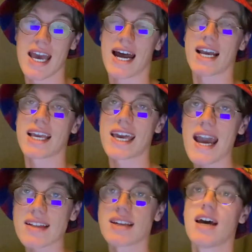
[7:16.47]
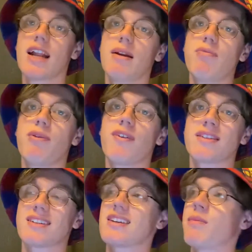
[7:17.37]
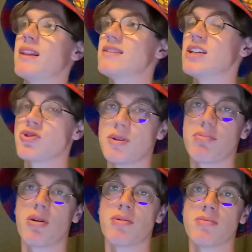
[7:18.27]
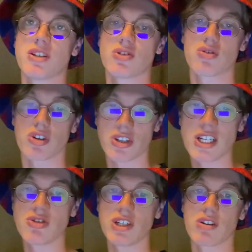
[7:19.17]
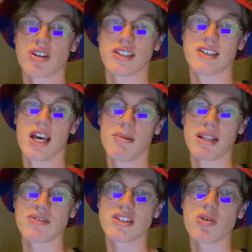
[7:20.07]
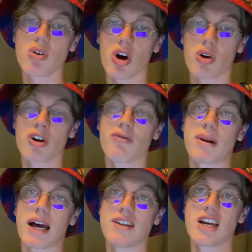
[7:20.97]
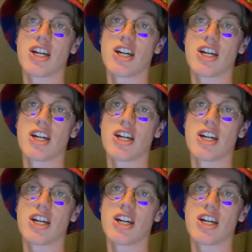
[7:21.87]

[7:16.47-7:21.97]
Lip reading: And I get Liverpool fans can tell me there's injury problems, there's an injury crisis, but they've still got good enough players.